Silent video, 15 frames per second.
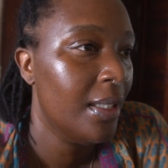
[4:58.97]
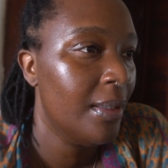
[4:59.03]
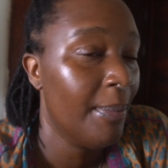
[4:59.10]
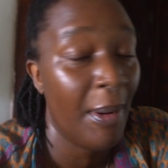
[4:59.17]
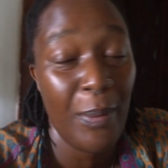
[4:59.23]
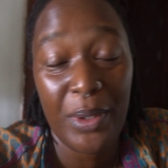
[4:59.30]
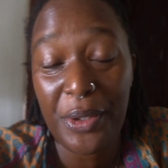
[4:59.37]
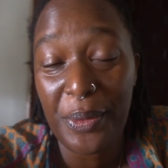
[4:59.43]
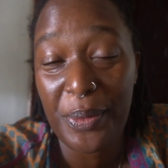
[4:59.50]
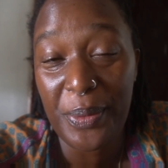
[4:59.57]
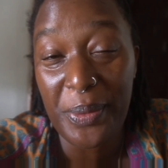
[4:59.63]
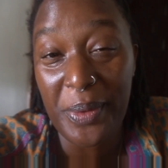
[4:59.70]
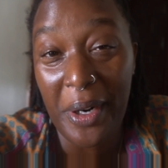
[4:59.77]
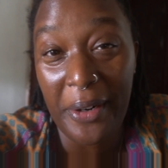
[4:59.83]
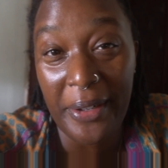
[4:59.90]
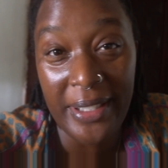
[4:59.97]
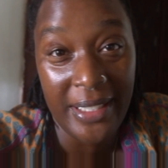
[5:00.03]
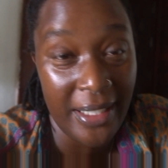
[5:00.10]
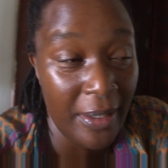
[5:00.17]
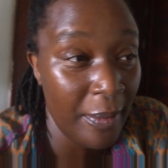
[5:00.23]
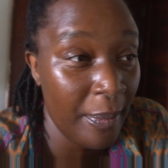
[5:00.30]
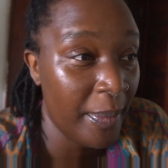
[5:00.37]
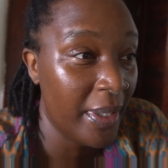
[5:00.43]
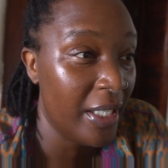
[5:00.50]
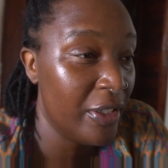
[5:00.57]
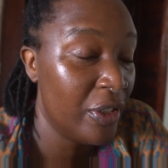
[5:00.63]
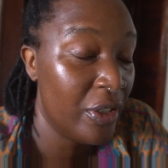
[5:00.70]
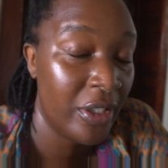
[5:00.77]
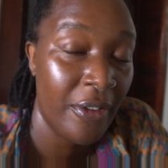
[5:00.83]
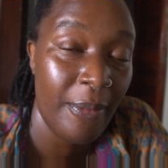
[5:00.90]
My windows were already down, but I
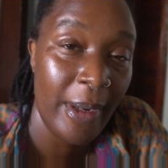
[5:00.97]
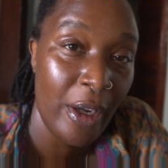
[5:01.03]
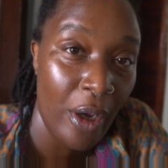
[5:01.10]
turned off my